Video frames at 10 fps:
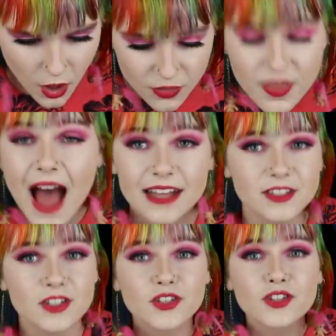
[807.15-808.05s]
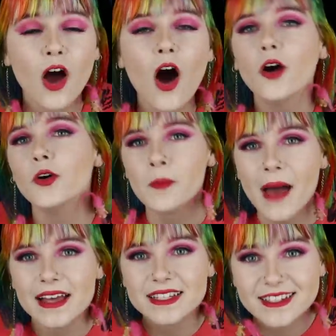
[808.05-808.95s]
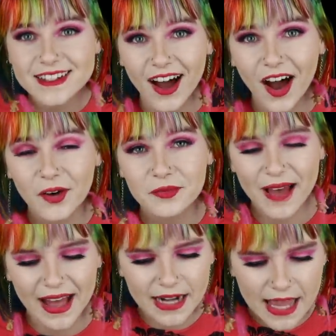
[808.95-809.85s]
That's so messed up, man.